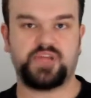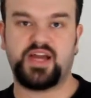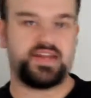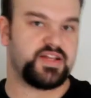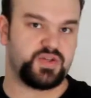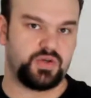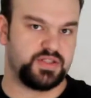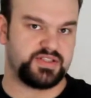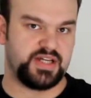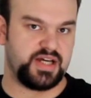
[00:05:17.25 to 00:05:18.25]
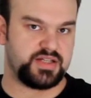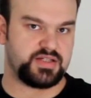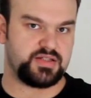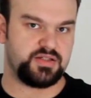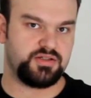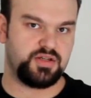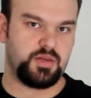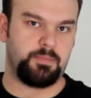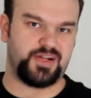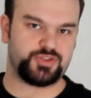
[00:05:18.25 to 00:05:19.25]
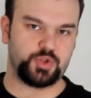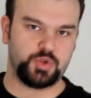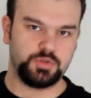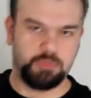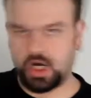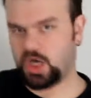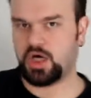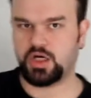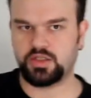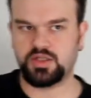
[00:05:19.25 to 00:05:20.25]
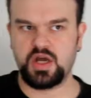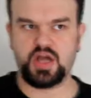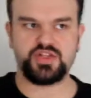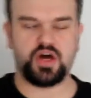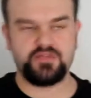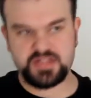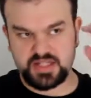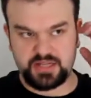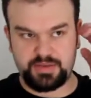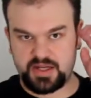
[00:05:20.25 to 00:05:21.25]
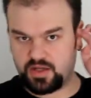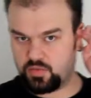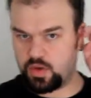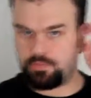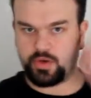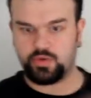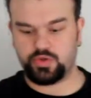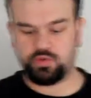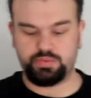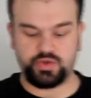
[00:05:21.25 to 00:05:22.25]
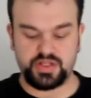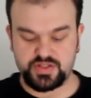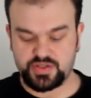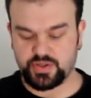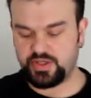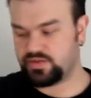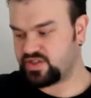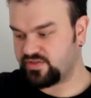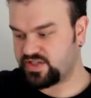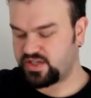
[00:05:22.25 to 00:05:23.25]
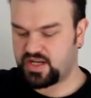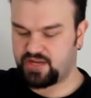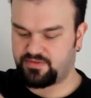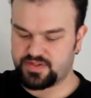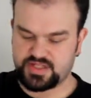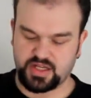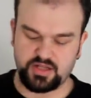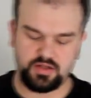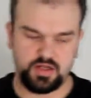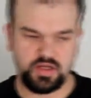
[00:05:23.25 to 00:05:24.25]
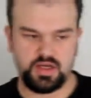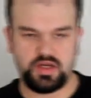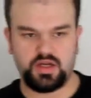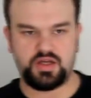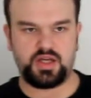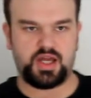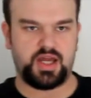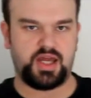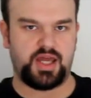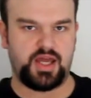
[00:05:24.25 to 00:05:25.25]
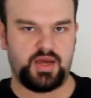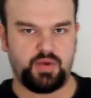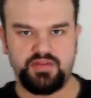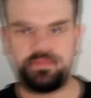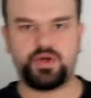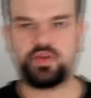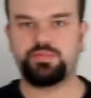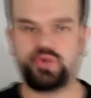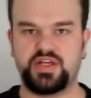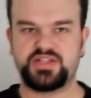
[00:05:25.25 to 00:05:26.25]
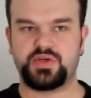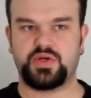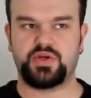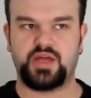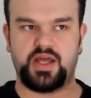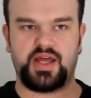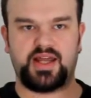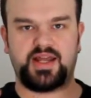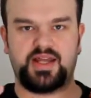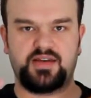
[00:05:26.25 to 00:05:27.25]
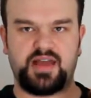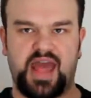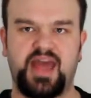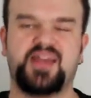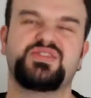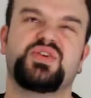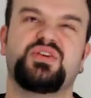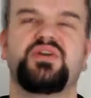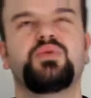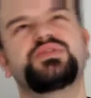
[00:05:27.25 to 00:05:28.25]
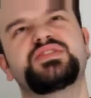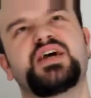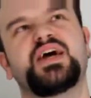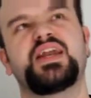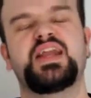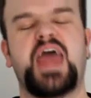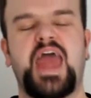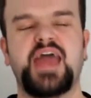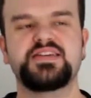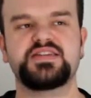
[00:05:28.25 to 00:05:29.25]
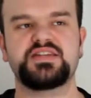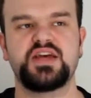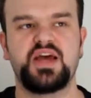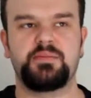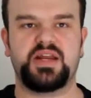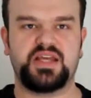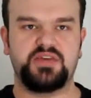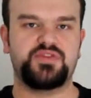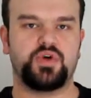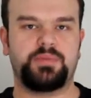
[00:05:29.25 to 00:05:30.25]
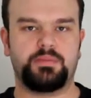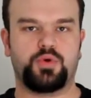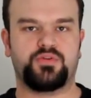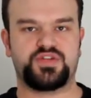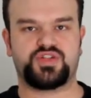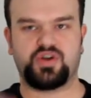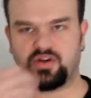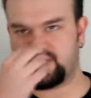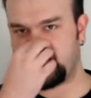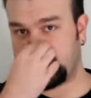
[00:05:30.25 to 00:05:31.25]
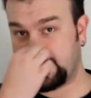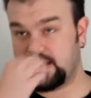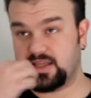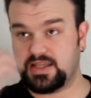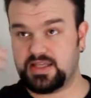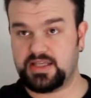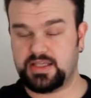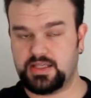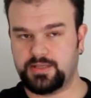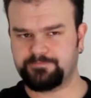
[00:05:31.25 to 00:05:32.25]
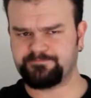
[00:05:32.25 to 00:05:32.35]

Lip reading: and that's all it does. Bottle burn. So obviously depending on what bottle you put into it, so if I take that out for a second, whatever bottle you put into it, it sort of, I wouldn't say it enhances, but it gives you a bit more of a stronger attack. In the